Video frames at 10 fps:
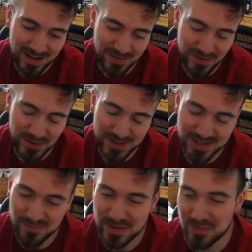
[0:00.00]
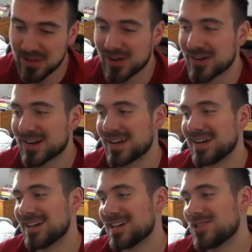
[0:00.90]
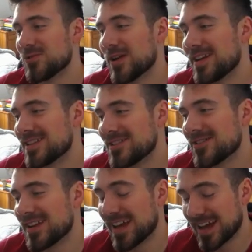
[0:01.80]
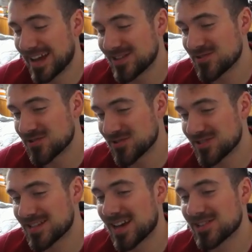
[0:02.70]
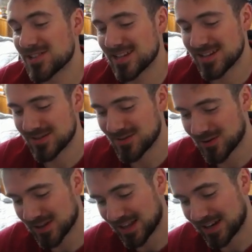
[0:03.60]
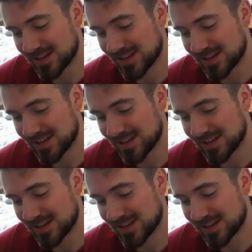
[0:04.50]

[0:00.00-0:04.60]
heard some people are trading during Asian session or London